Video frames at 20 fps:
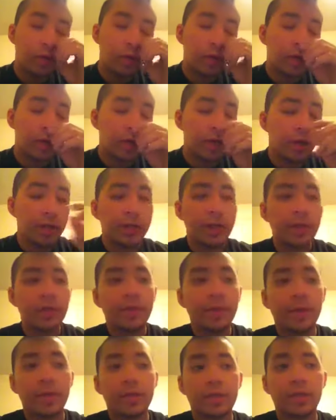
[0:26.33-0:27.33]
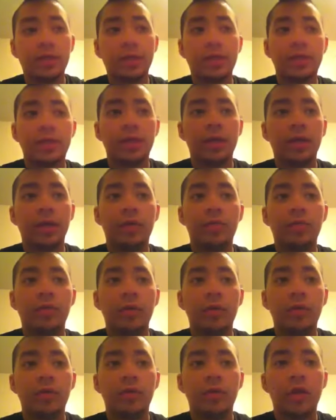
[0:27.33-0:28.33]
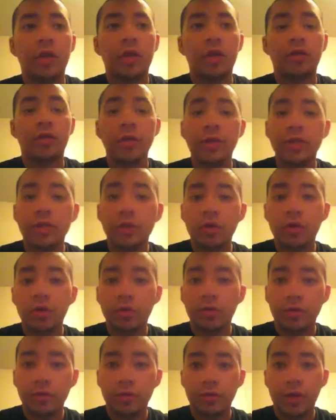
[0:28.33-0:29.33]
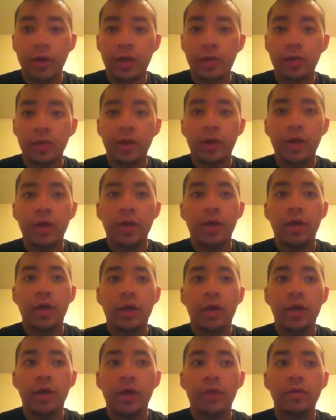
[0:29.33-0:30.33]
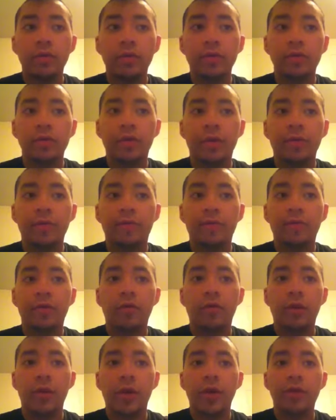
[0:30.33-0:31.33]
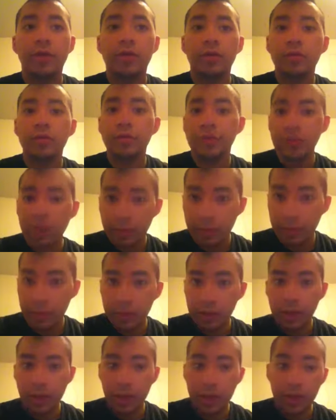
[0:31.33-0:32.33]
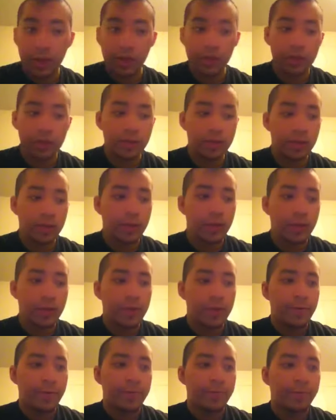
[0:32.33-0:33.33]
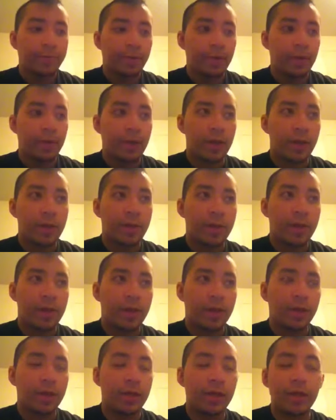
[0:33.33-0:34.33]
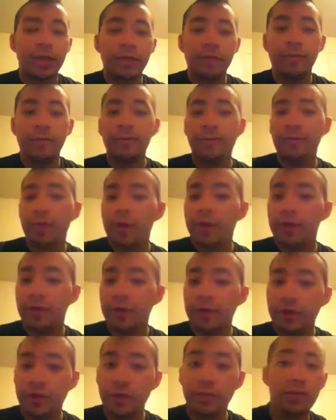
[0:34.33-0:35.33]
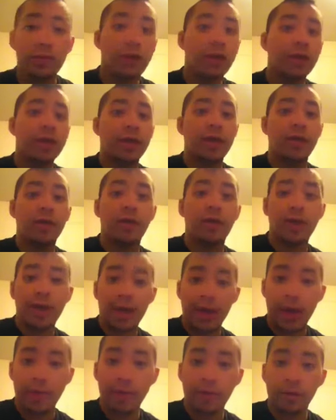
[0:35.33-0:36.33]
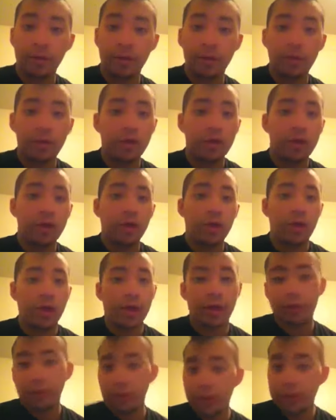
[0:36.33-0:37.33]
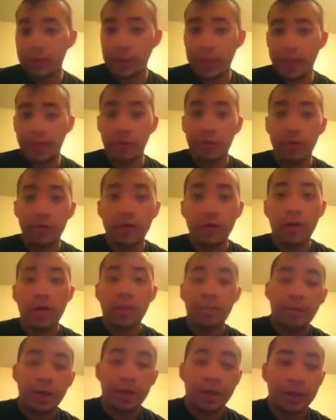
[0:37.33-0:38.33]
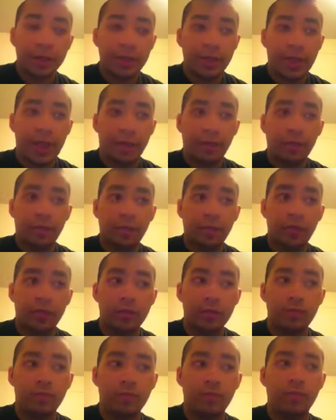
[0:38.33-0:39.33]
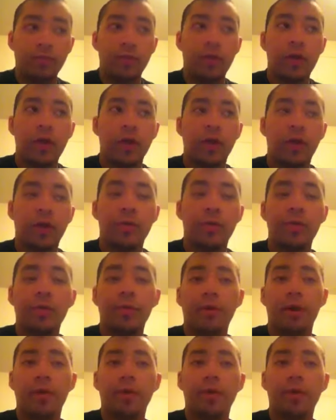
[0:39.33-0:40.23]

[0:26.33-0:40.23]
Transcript: it dates back to the time when Red Skull was around. He was looking for a way to summon the gods, and then he eventually brought down a hammer, like Thor's hammer, but this hammer was could